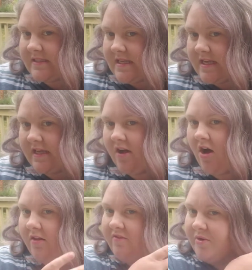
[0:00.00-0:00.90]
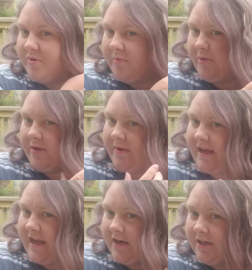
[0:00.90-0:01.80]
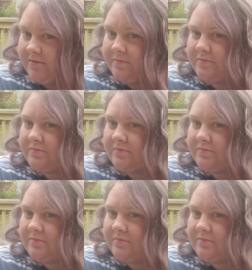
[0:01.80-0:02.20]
see all of the purple in my hair.